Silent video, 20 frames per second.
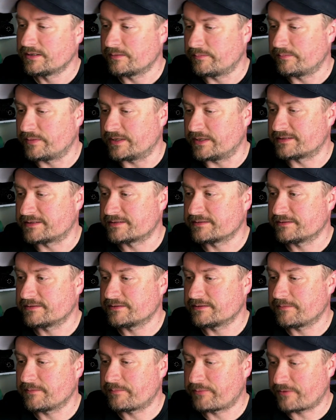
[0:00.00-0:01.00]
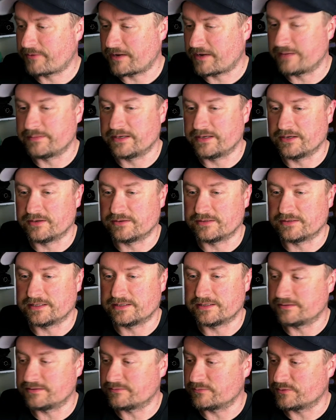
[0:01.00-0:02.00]
but
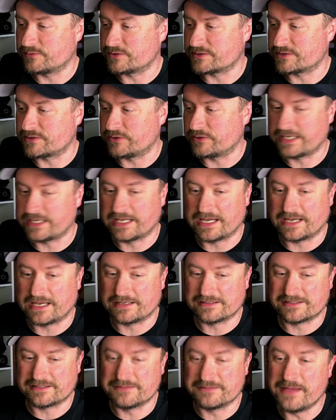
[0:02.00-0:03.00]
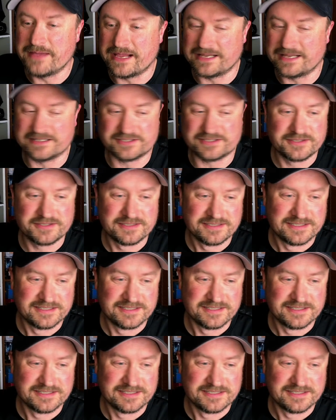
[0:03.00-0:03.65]
primarily we're just looking at the main